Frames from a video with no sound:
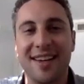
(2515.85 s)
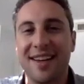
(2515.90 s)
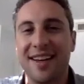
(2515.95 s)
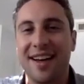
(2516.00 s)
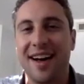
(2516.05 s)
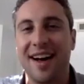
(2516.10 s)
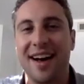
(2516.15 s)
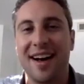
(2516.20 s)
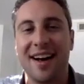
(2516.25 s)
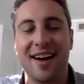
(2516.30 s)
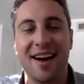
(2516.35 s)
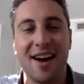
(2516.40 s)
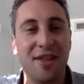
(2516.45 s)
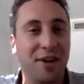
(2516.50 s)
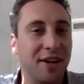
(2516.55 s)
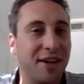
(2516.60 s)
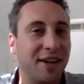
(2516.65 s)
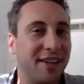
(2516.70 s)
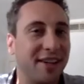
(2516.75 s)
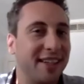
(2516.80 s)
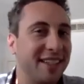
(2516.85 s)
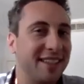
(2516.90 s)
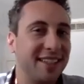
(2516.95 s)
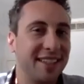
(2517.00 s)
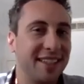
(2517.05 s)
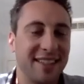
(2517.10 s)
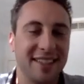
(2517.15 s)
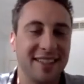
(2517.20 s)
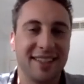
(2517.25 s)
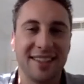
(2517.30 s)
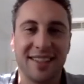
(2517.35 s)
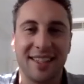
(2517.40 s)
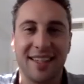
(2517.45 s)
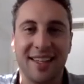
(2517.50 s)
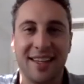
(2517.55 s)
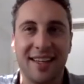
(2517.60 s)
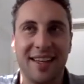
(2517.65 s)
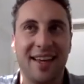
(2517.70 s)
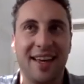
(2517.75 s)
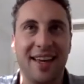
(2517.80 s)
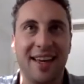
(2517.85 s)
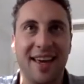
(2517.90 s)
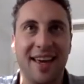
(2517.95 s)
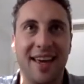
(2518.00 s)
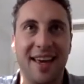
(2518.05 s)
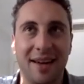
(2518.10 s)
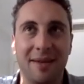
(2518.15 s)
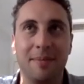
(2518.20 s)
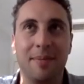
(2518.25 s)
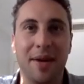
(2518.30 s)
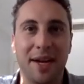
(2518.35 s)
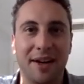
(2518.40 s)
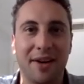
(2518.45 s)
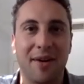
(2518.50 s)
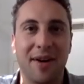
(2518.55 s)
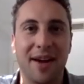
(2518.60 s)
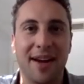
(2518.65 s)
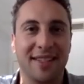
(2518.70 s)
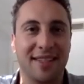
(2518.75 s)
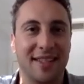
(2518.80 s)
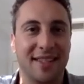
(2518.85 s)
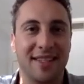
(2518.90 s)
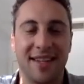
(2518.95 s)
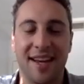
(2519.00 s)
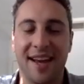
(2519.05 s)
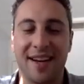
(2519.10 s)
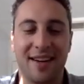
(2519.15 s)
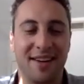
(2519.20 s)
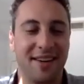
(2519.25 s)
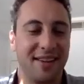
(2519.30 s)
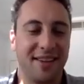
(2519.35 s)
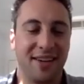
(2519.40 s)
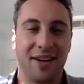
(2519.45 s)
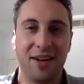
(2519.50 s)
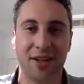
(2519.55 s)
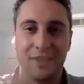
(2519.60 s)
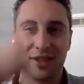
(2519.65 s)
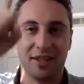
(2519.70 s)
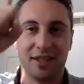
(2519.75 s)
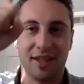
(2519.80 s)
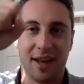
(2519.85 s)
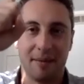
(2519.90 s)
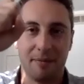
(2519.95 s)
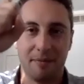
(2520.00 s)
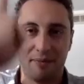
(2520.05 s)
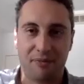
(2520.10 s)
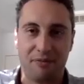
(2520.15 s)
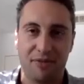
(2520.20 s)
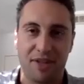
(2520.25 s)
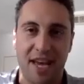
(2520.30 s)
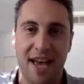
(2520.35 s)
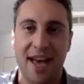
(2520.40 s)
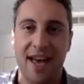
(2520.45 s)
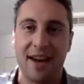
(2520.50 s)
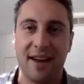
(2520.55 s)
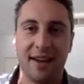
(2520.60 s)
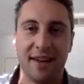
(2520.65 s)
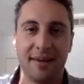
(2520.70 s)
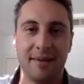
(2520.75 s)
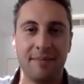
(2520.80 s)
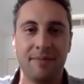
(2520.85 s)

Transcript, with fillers: uh, other currencies in Bitcoin as the standard, they're all just like dead.